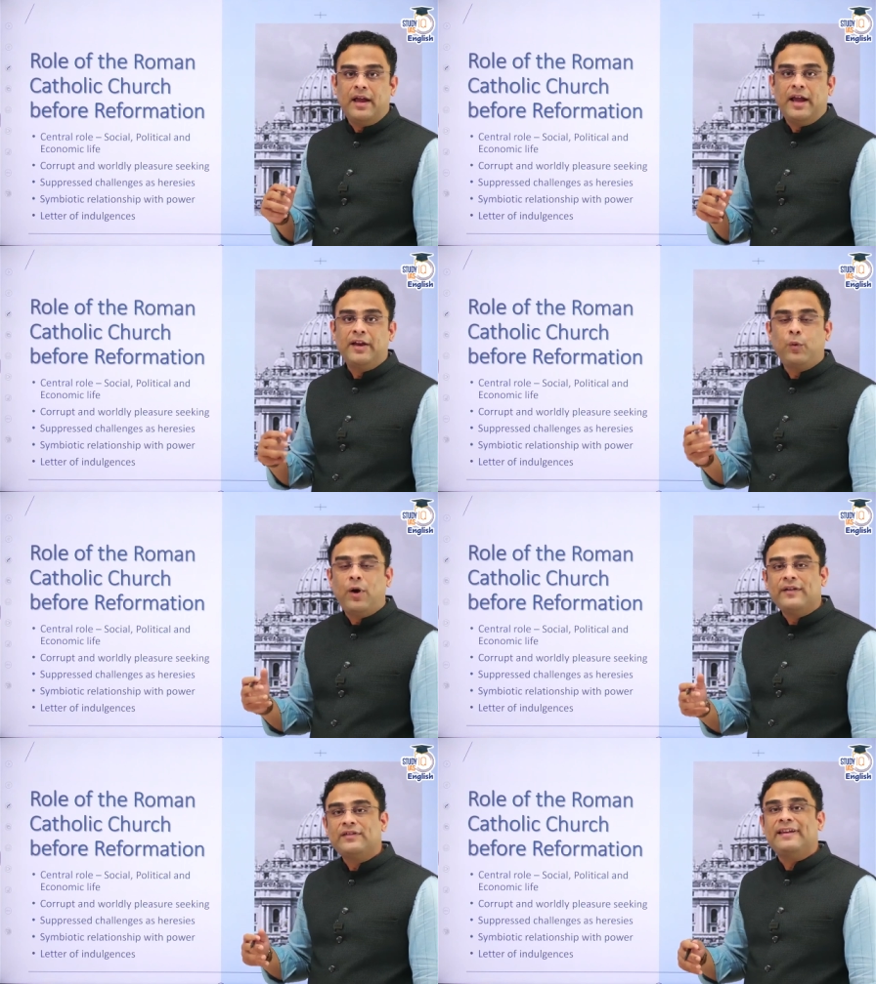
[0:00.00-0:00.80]
It
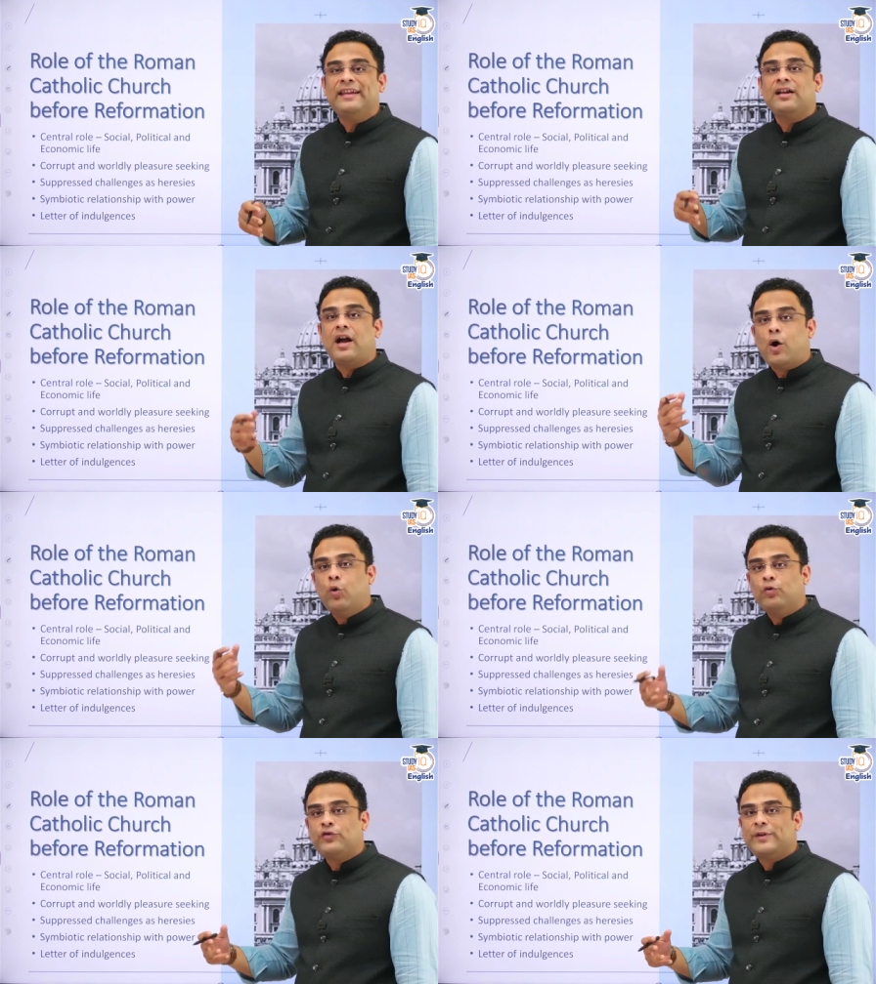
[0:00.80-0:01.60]
was in
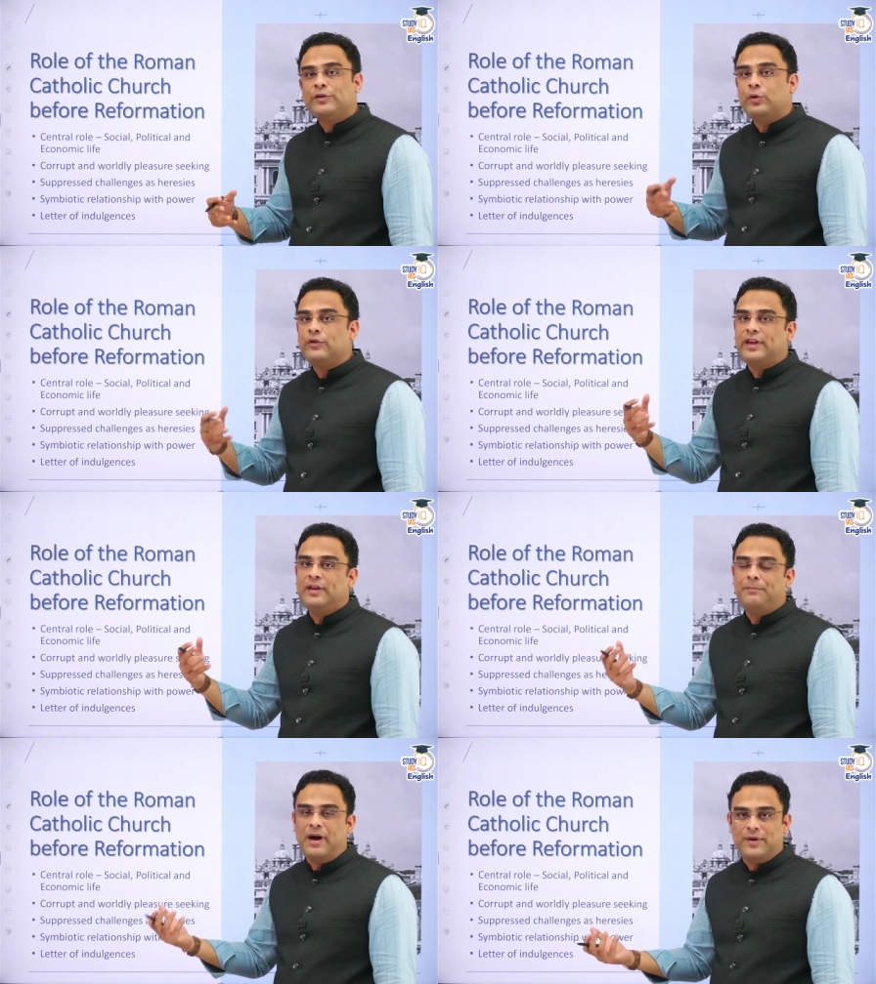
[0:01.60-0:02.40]
cahoots with those
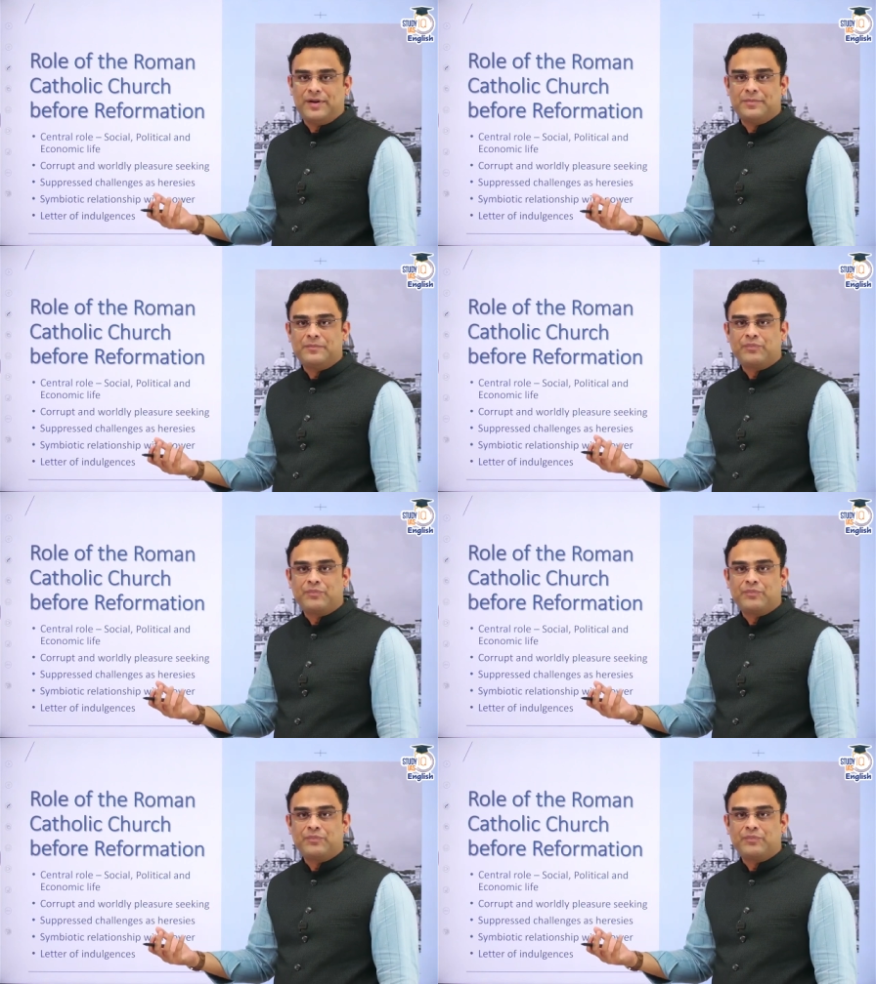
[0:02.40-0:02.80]
in power.